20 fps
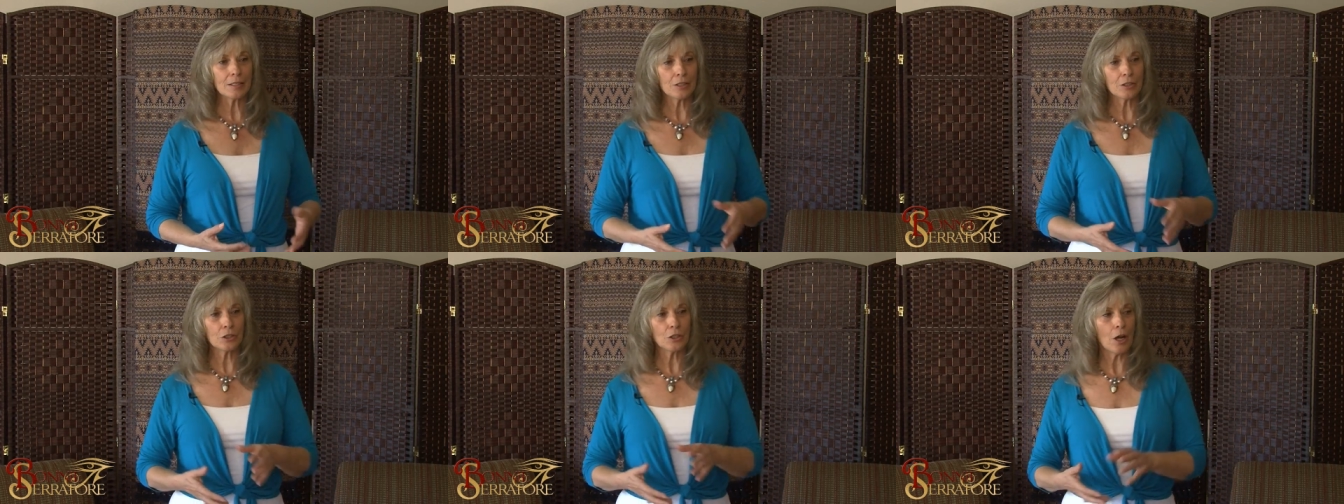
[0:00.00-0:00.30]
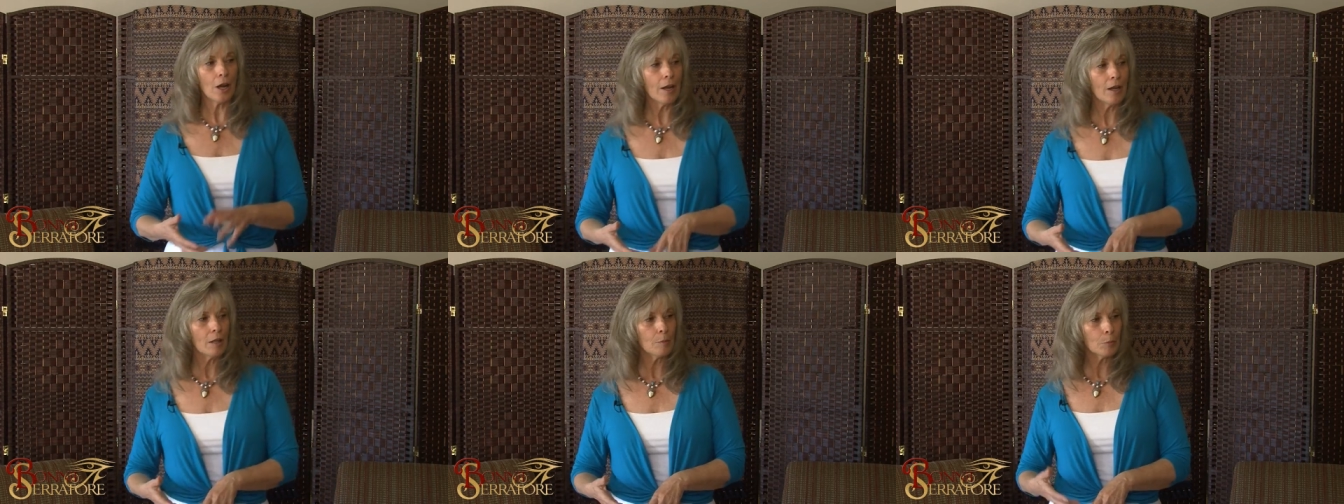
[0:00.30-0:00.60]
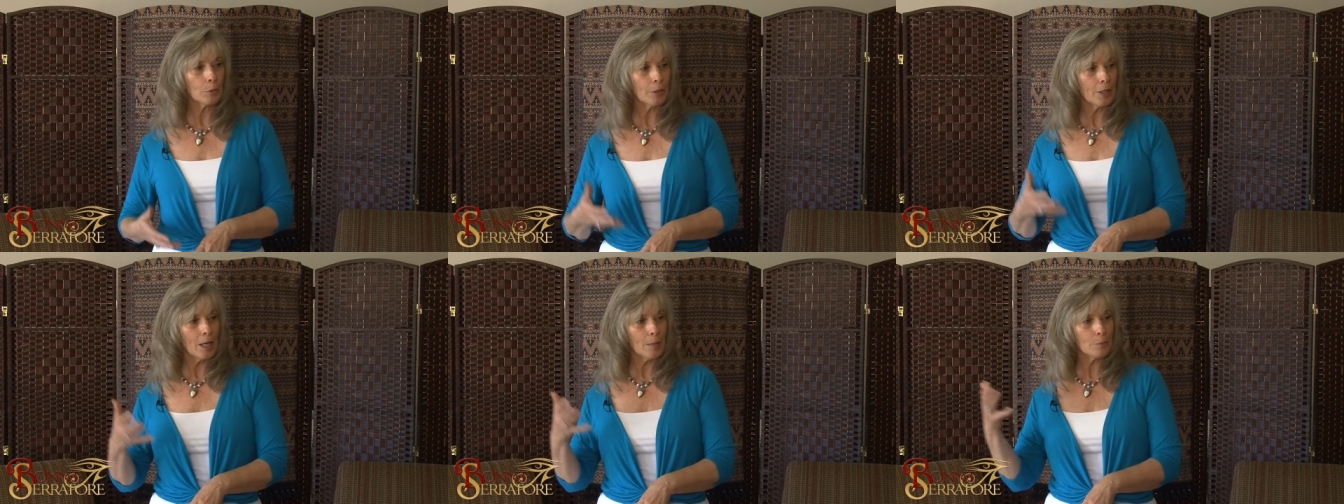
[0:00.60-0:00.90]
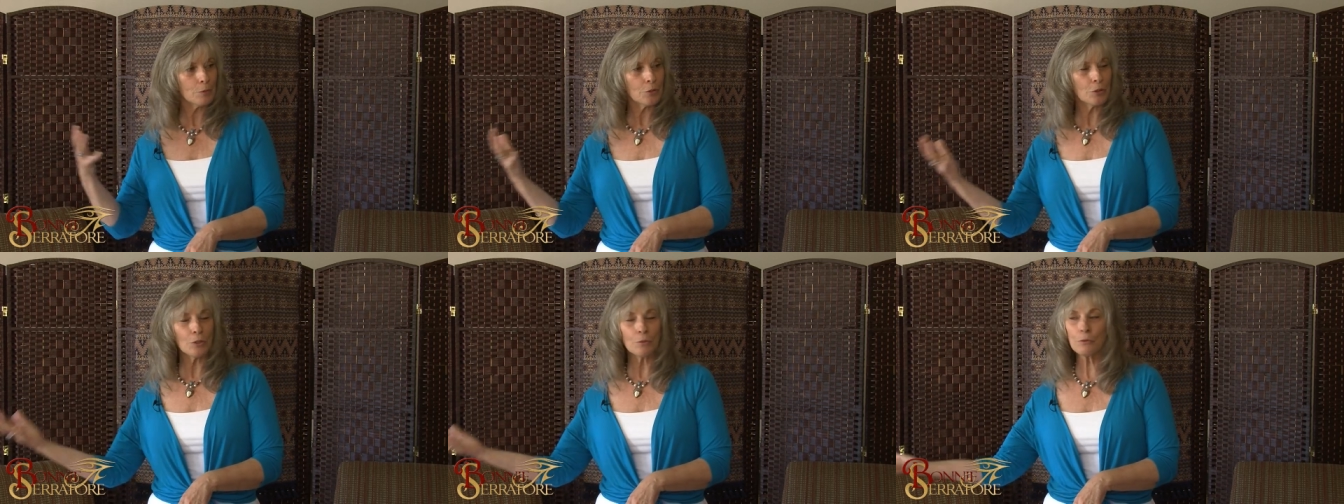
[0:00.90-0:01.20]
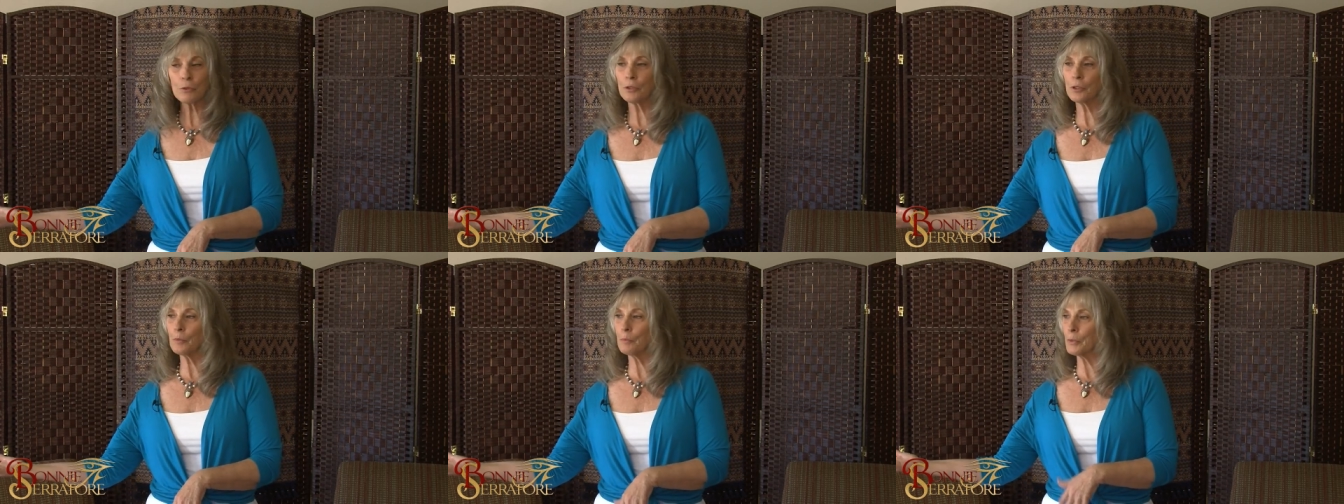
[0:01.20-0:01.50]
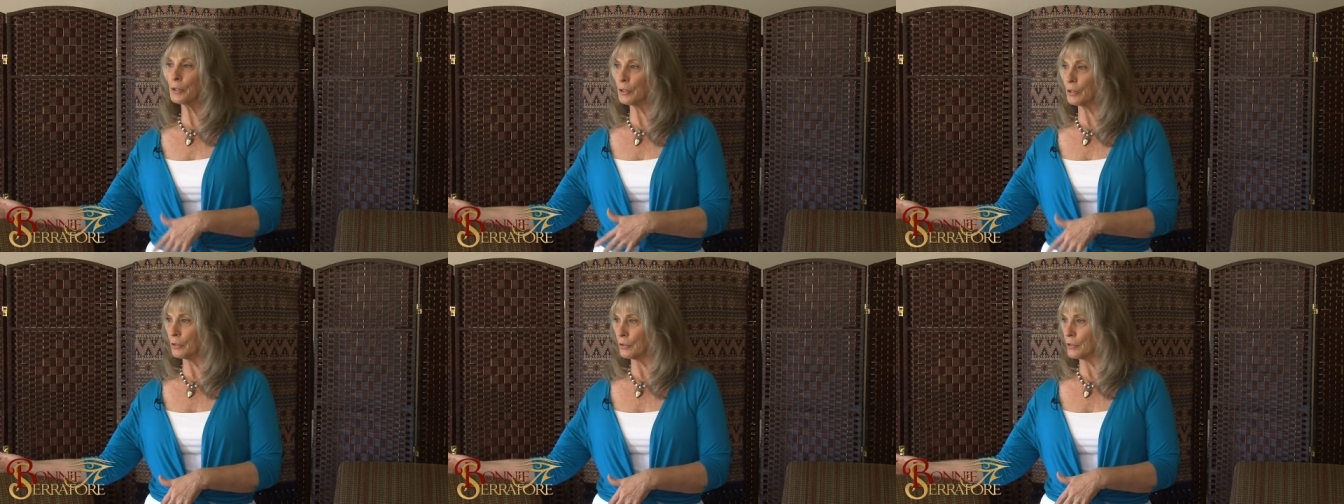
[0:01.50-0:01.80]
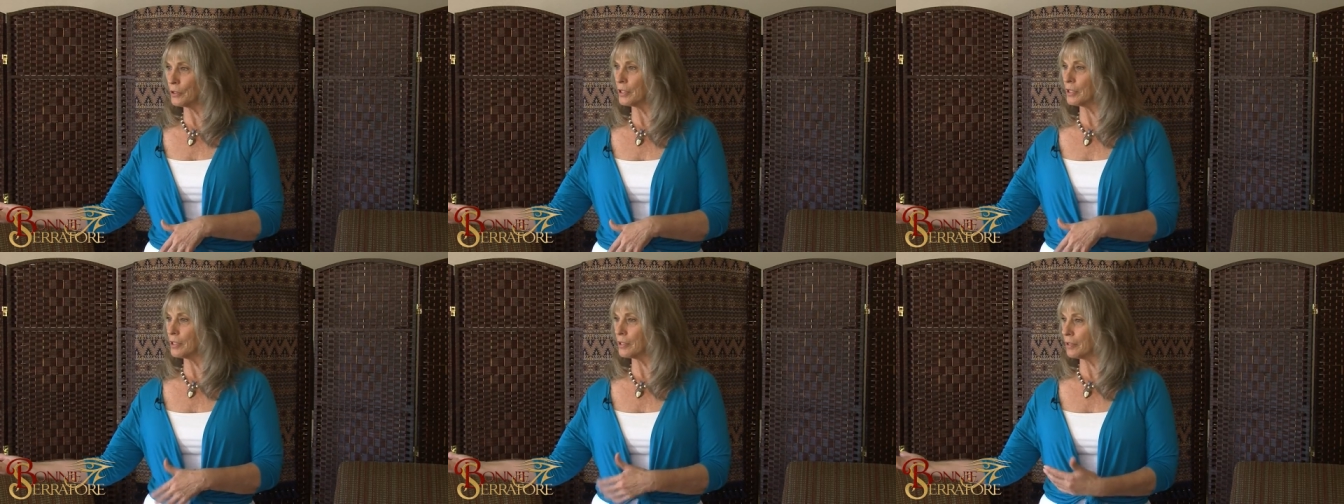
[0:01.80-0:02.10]
a child perhaps you were
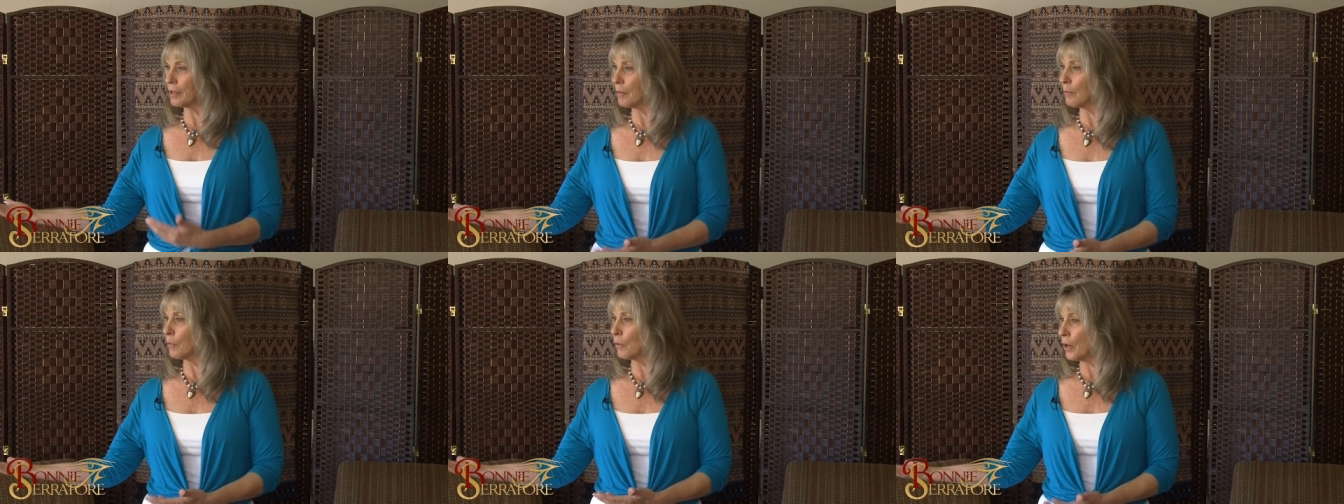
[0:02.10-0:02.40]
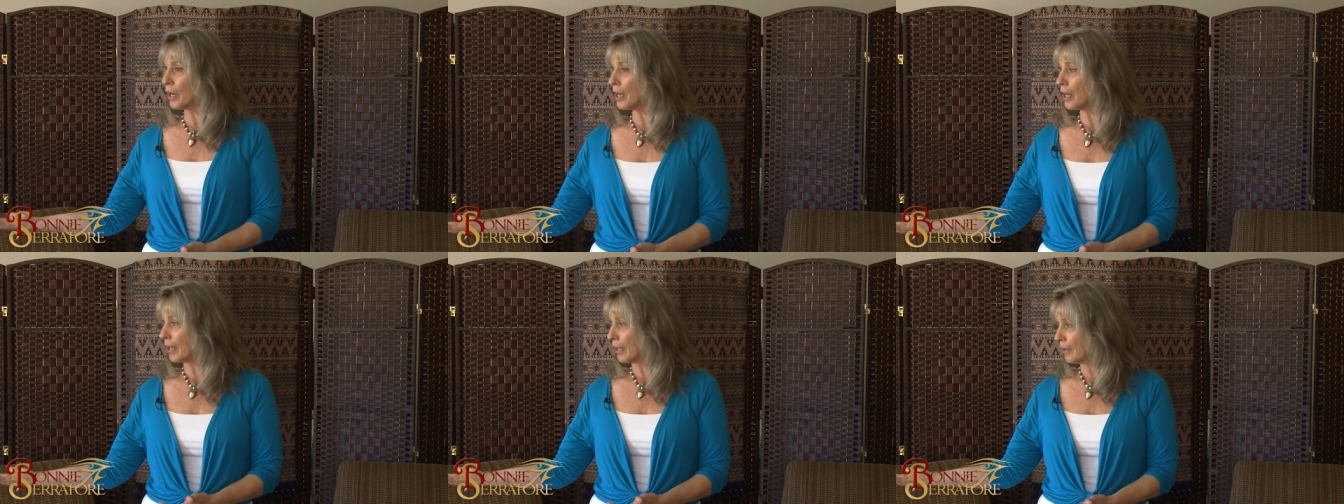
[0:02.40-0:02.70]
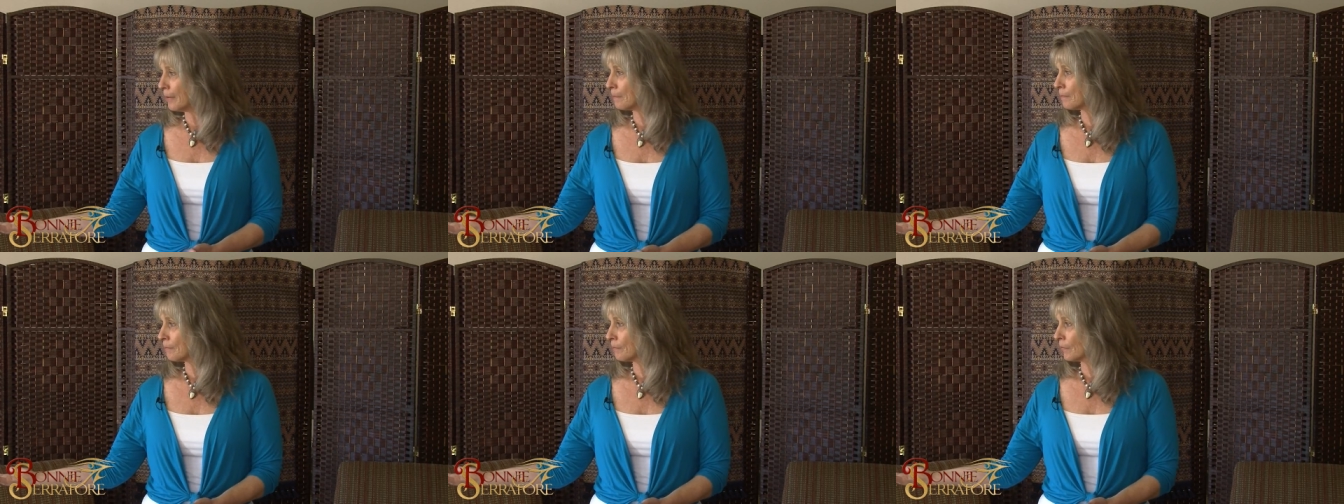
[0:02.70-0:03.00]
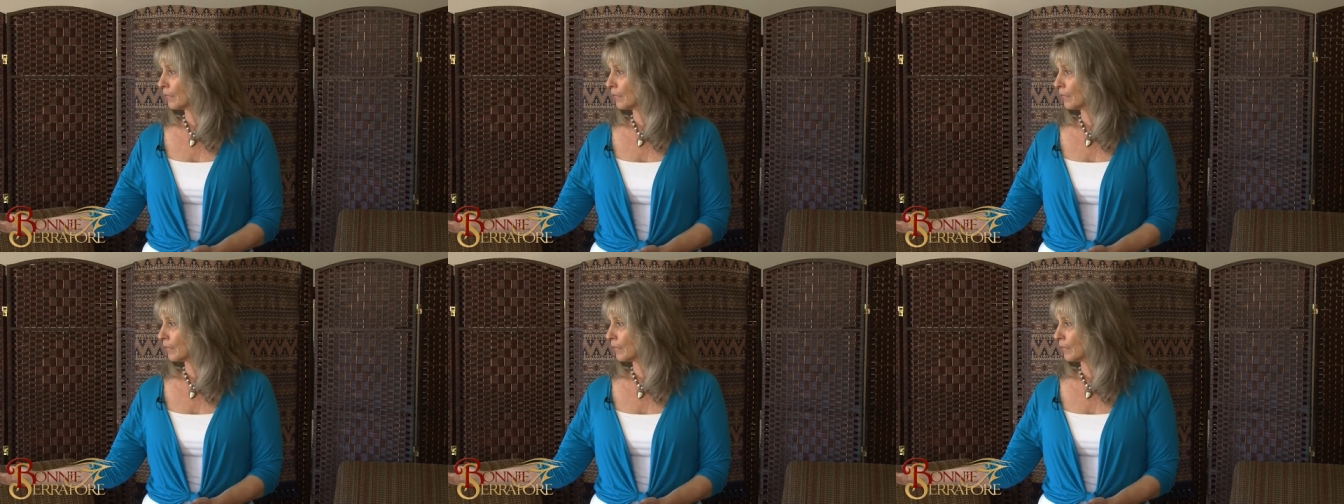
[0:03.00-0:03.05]
abused in some way,